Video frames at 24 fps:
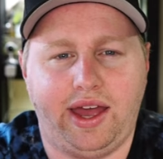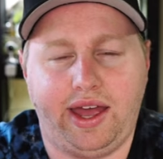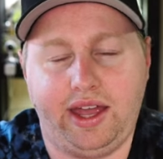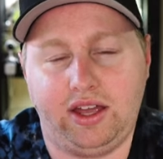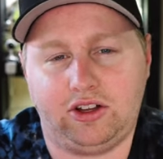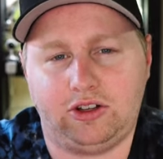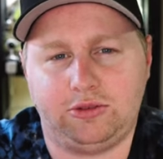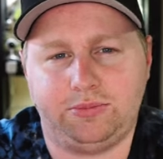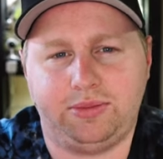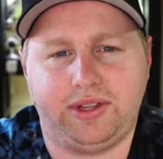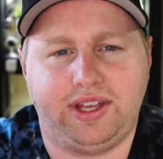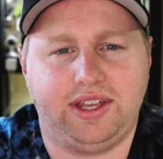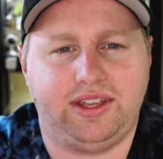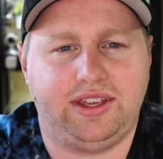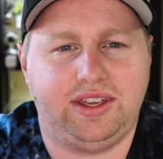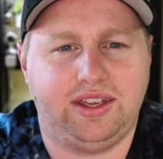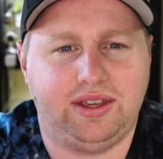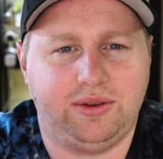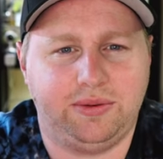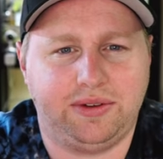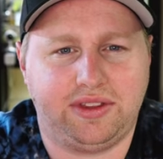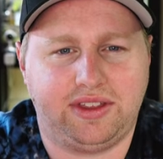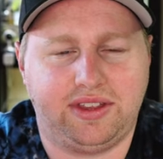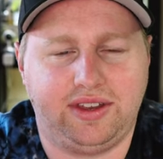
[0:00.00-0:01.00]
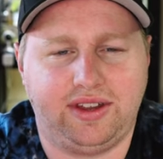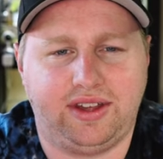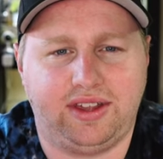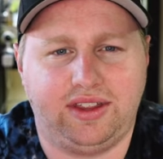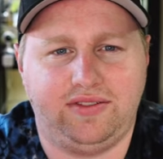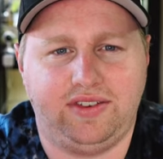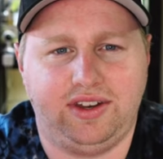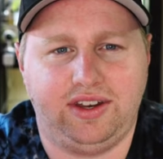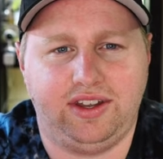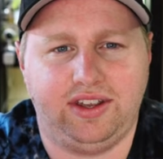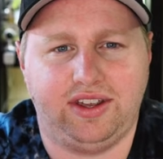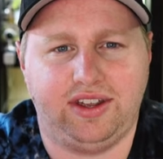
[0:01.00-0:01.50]
Hey all, Blake here with
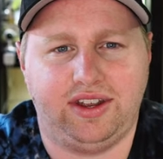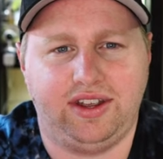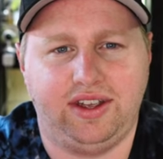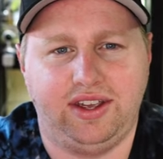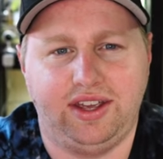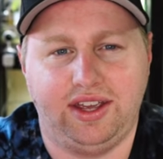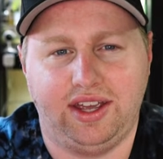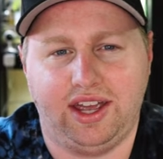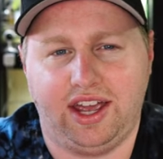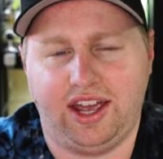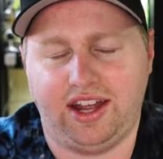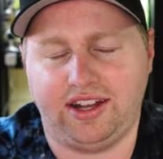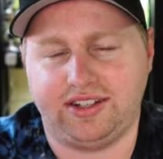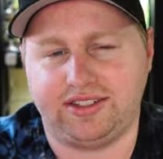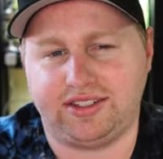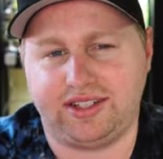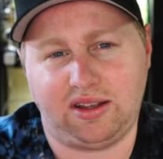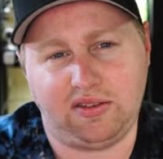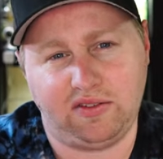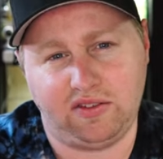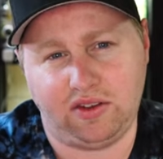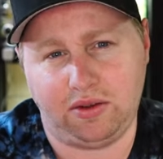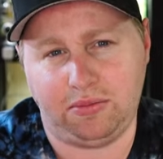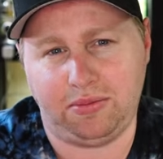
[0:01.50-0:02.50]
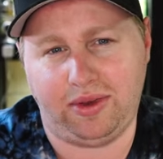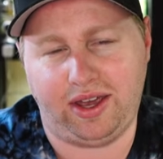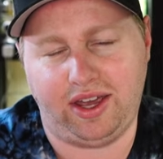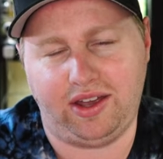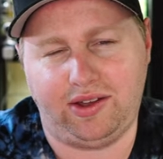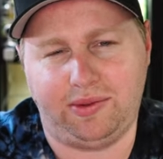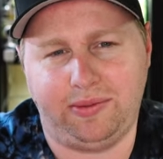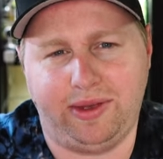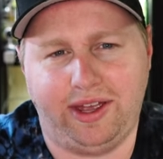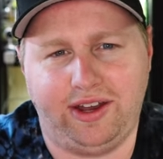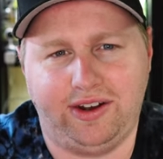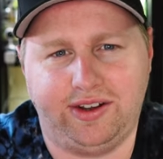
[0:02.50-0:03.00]
another video. And some of you may
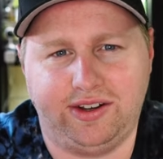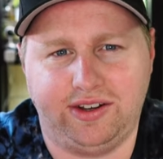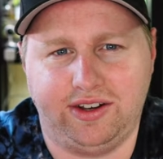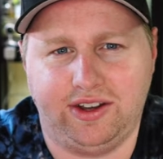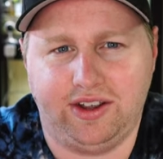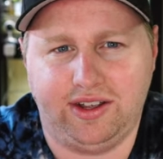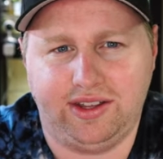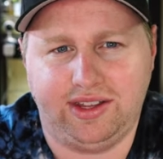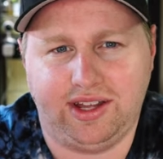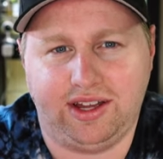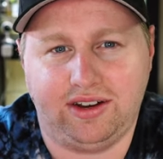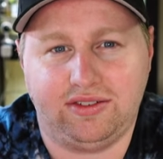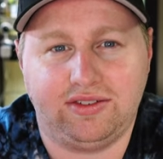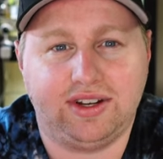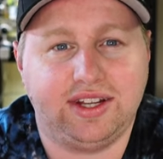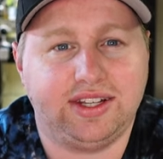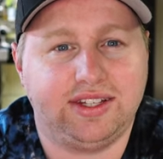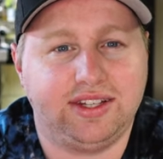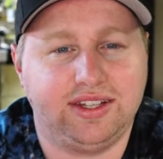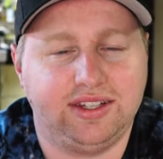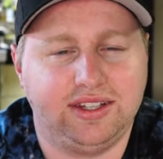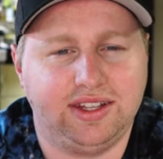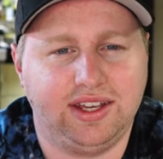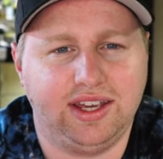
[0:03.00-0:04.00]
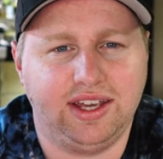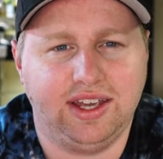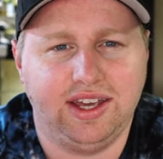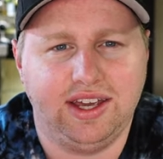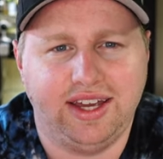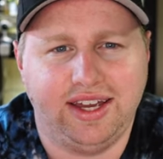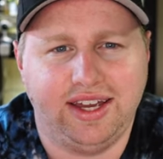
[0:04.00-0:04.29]
or may not know that recently